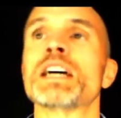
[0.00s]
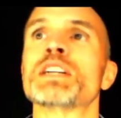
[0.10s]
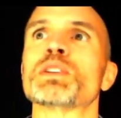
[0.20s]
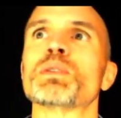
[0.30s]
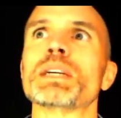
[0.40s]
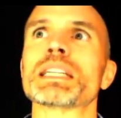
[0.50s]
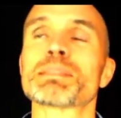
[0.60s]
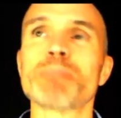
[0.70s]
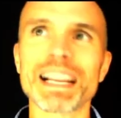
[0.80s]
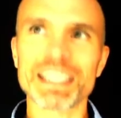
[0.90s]
So we
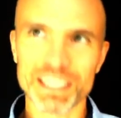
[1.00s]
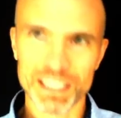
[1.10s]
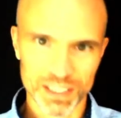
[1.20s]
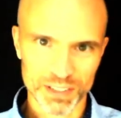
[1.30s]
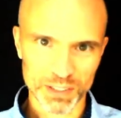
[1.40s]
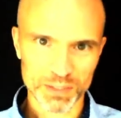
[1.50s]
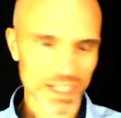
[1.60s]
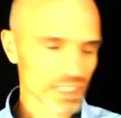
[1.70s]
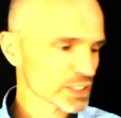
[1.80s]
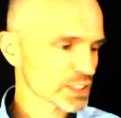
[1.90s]
expect certain
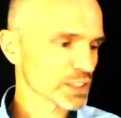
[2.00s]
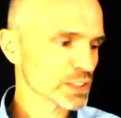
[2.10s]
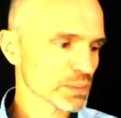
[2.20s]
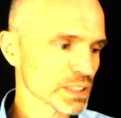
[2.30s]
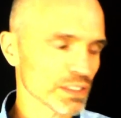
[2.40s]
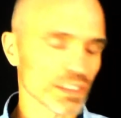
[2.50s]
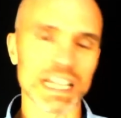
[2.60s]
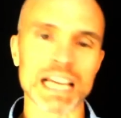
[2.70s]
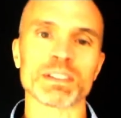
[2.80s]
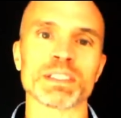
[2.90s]
registers with certain
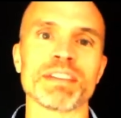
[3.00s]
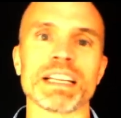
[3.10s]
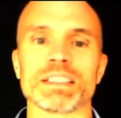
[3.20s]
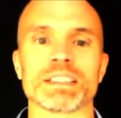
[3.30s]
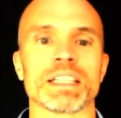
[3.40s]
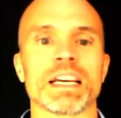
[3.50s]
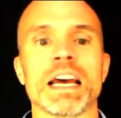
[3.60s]
language events.